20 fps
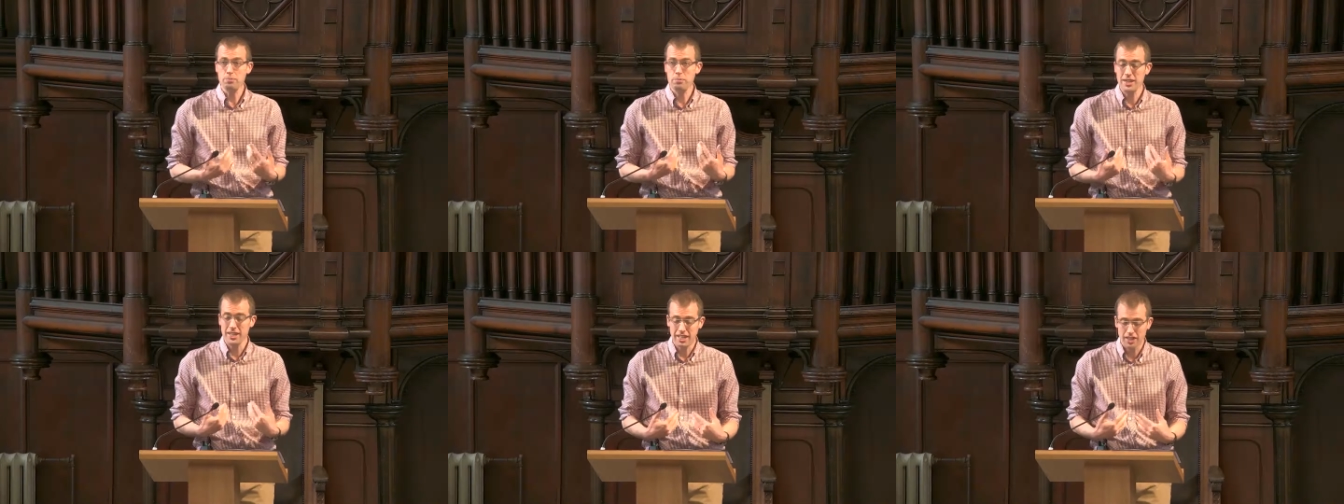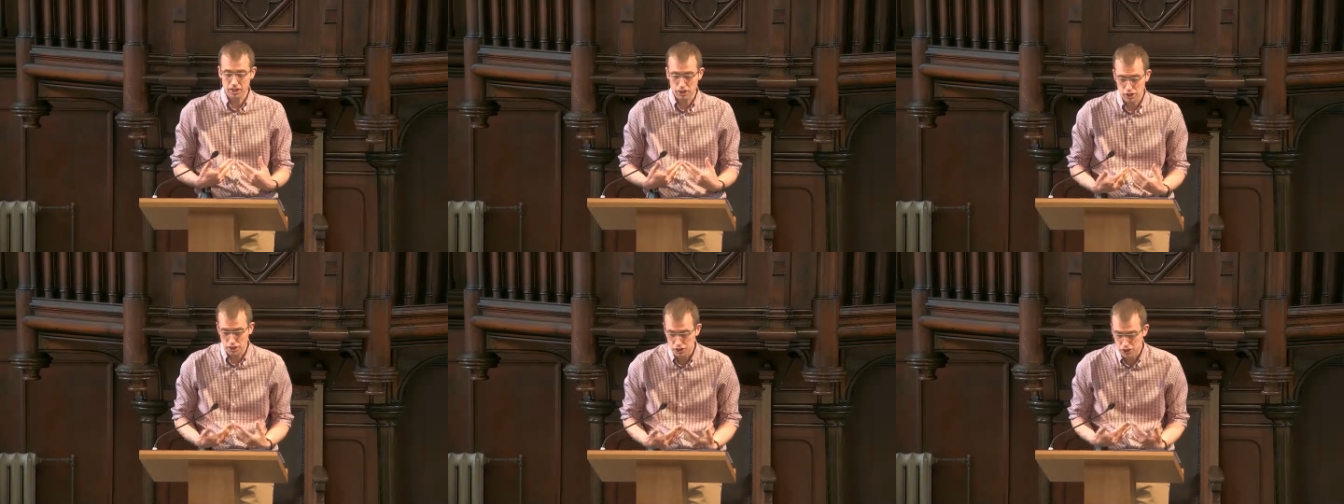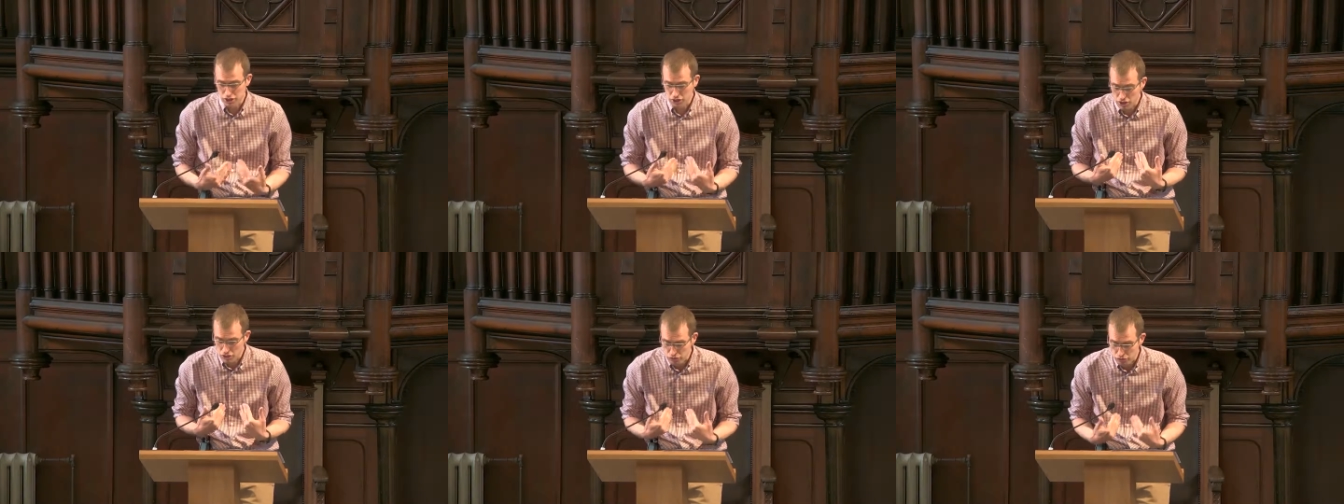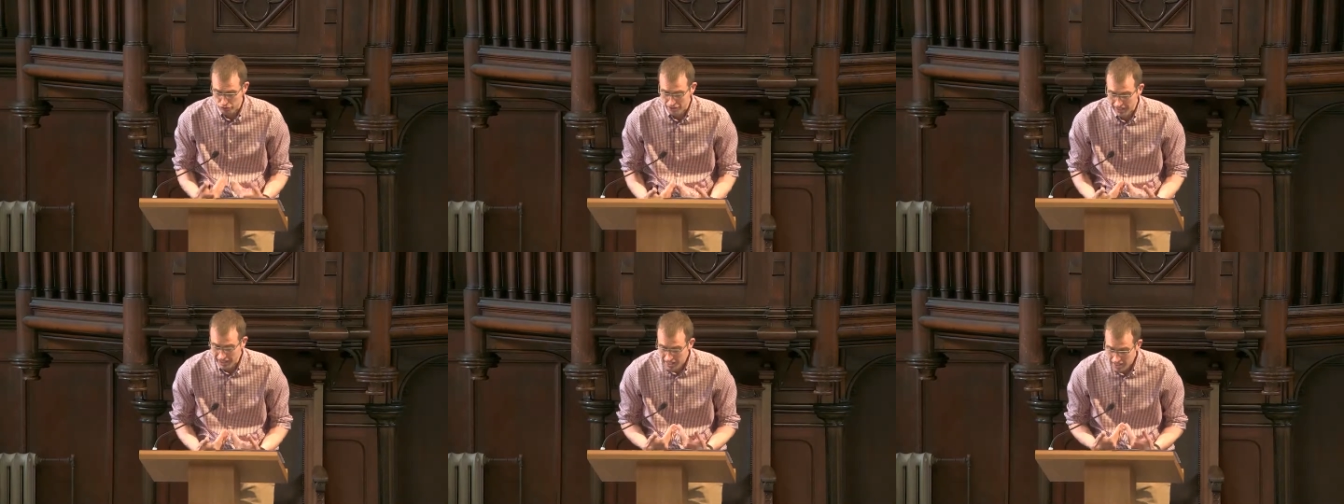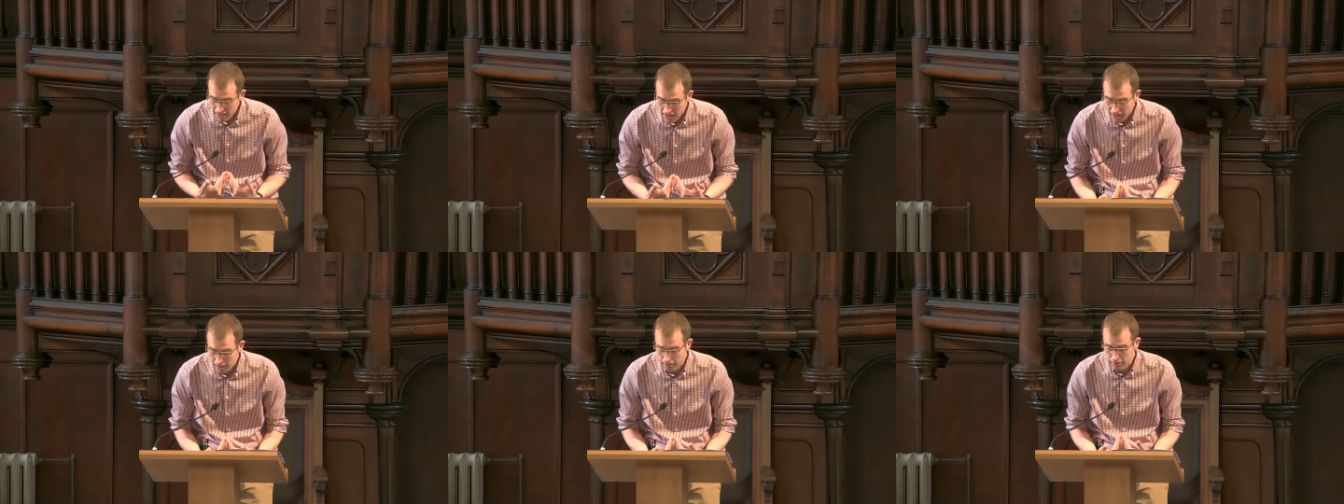being a Christian is really
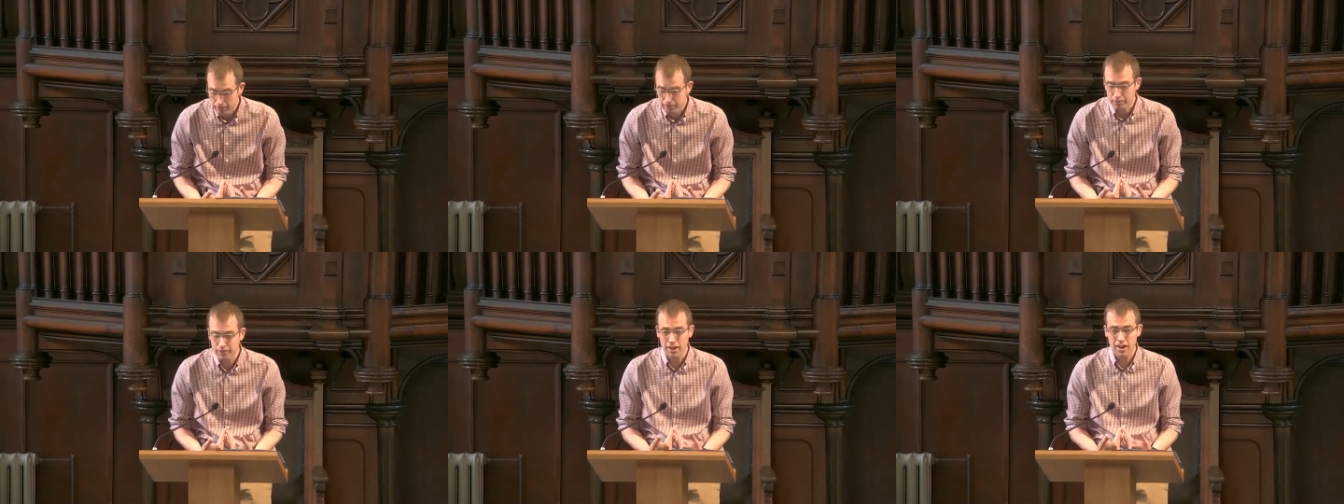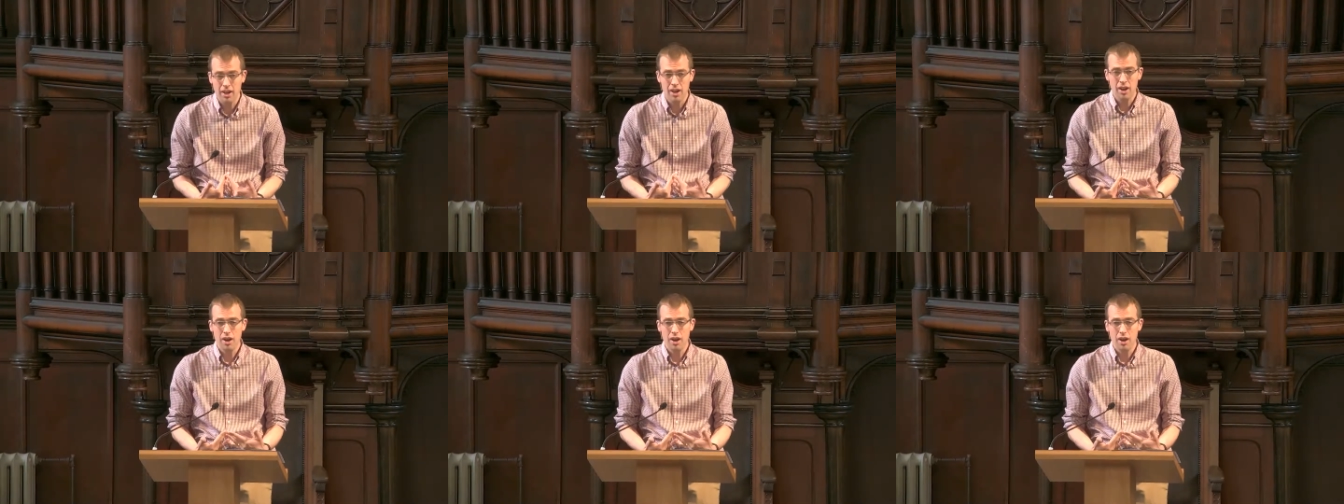tough.